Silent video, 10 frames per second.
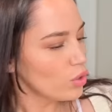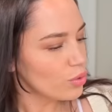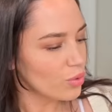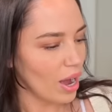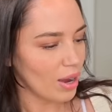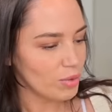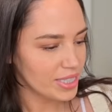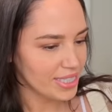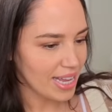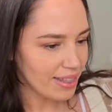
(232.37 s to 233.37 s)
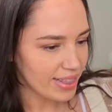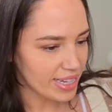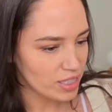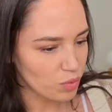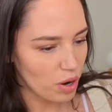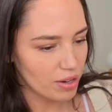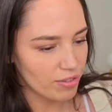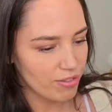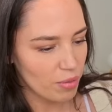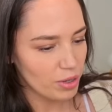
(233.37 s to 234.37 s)
Oh, I was sent this one
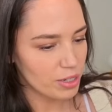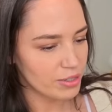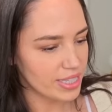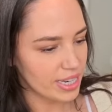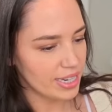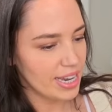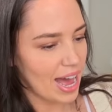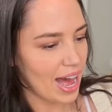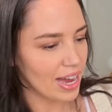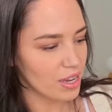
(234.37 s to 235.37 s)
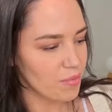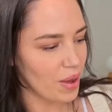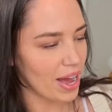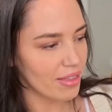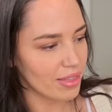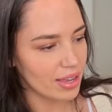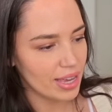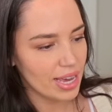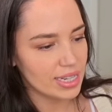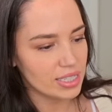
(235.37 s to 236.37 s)
from Lucy and Yak, but I
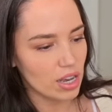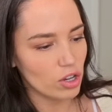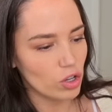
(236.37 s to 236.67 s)
think it is